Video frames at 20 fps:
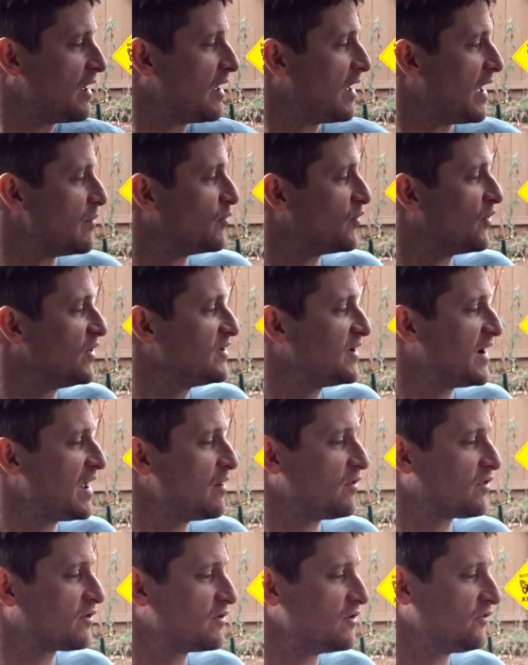I'm brewing today
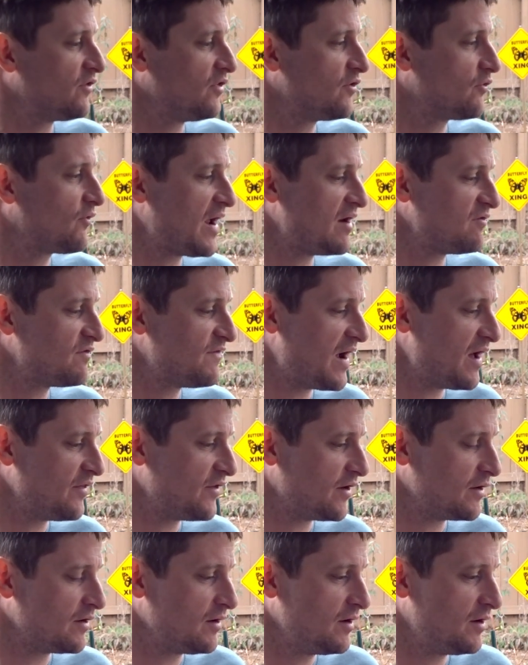using the
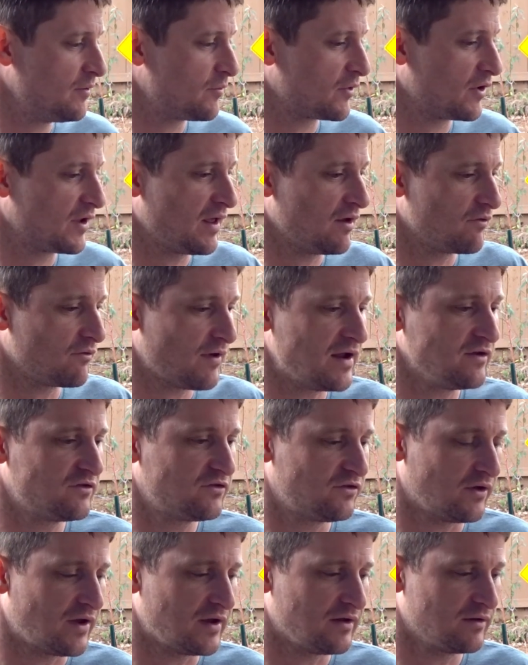Grainfather. I'm going to get right
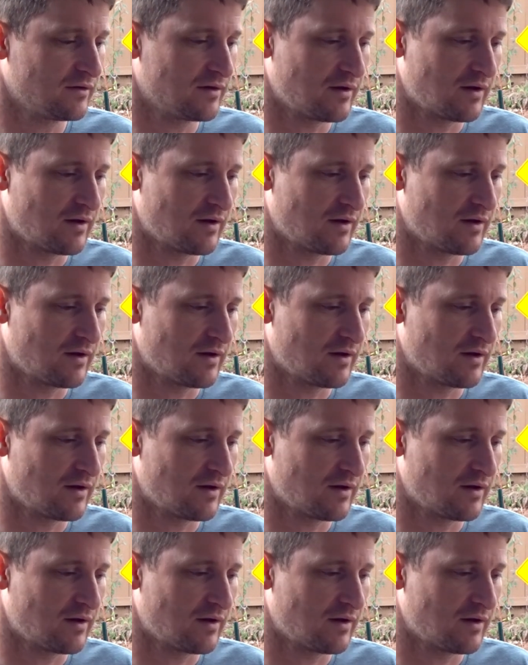to it.